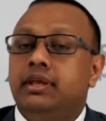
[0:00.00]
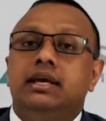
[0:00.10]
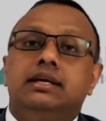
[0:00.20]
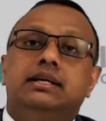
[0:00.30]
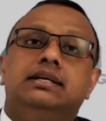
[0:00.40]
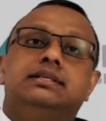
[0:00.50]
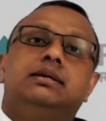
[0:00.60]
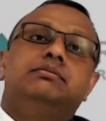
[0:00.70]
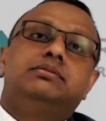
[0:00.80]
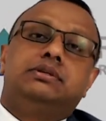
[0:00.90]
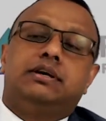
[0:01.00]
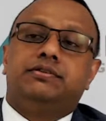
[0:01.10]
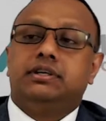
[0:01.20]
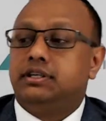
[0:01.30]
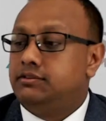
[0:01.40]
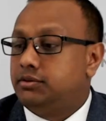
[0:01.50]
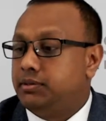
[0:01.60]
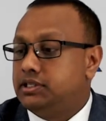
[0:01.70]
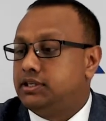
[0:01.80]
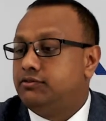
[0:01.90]
done some graphical
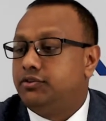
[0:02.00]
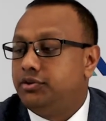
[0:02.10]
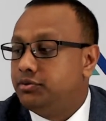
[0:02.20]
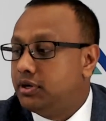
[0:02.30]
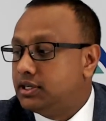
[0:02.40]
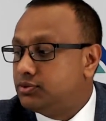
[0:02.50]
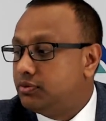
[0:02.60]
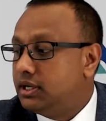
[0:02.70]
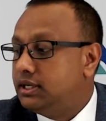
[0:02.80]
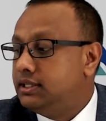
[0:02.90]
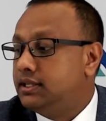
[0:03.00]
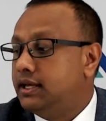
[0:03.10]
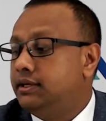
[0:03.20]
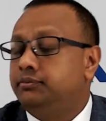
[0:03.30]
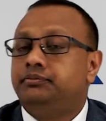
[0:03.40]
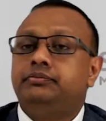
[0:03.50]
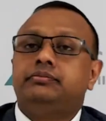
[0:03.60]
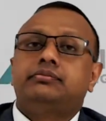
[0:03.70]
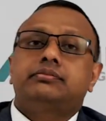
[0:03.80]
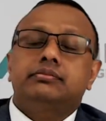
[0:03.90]
information for you as well in there.
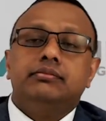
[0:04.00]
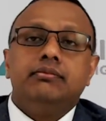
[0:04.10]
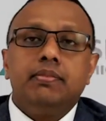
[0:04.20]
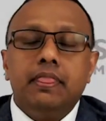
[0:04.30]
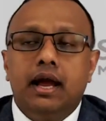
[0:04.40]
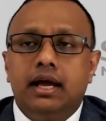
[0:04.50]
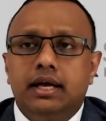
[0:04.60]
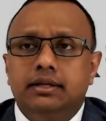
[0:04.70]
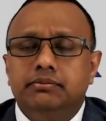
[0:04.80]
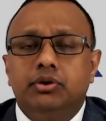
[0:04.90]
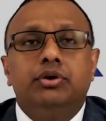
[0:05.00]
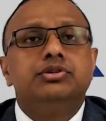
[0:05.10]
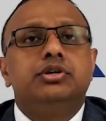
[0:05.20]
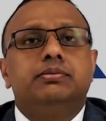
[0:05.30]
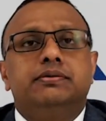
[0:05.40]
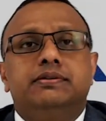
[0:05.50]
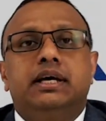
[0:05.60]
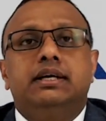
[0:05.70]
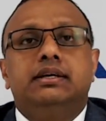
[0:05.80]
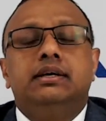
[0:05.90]
On top of
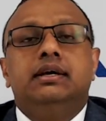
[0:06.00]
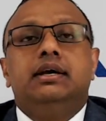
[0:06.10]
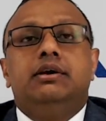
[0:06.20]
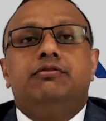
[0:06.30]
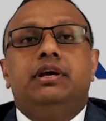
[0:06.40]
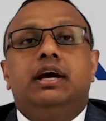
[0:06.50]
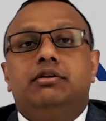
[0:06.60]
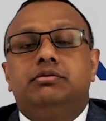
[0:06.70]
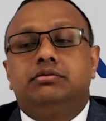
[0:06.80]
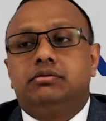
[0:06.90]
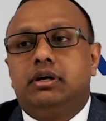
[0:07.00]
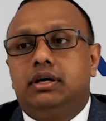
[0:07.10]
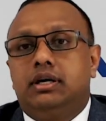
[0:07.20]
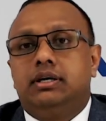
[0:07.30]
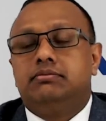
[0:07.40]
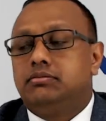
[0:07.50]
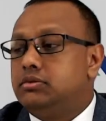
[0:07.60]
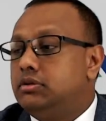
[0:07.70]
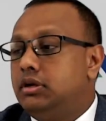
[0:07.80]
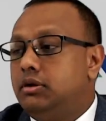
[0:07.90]
that, we have
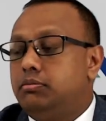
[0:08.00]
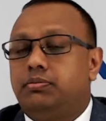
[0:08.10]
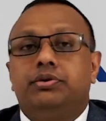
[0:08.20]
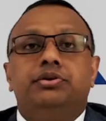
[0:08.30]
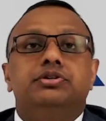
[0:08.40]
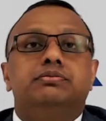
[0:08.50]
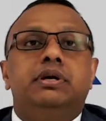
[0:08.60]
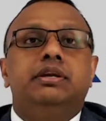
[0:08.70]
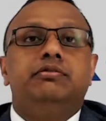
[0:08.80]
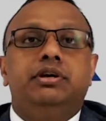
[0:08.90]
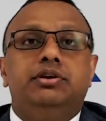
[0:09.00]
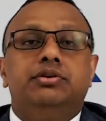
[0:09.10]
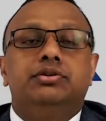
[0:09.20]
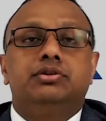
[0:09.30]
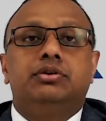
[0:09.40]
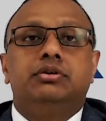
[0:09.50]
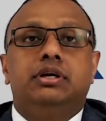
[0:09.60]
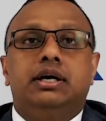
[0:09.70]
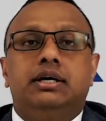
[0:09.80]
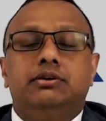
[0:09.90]
produce many videos on
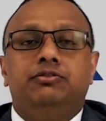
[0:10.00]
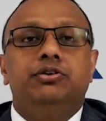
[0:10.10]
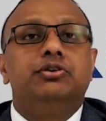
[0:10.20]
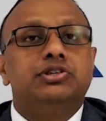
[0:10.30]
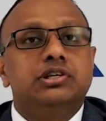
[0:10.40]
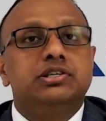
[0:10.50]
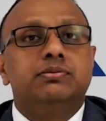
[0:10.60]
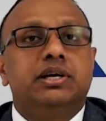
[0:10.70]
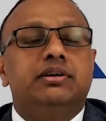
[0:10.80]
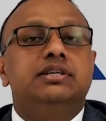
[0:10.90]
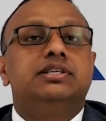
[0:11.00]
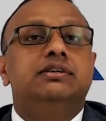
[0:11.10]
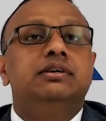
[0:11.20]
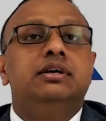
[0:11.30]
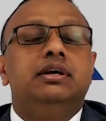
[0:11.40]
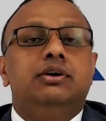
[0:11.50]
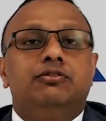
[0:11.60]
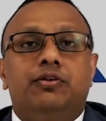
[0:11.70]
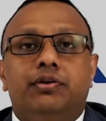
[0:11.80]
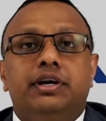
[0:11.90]
if you go Sirus Migration
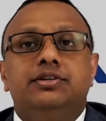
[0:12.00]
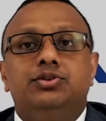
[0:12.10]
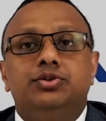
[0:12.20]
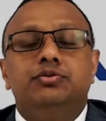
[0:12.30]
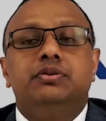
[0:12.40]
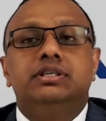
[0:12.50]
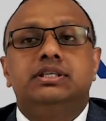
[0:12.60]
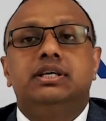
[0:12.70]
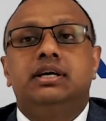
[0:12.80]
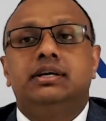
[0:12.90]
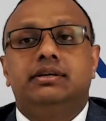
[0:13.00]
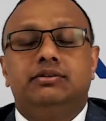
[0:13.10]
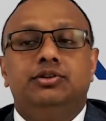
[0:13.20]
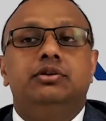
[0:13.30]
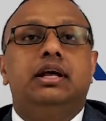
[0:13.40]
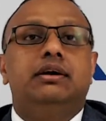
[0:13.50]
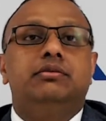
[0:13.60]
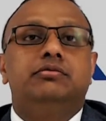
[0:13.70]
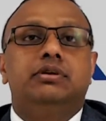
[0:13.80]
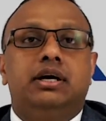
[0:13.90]
482 visa, you'll
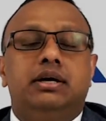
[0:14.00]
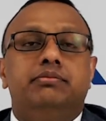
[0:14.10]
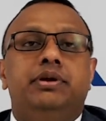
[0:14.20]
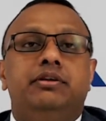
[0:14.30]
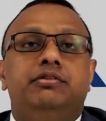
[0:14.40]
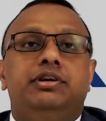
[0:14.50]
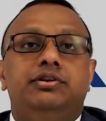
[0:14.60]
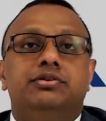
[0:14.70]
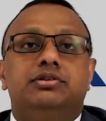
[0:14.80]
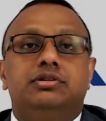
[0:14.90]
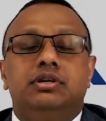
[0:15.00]
have many videos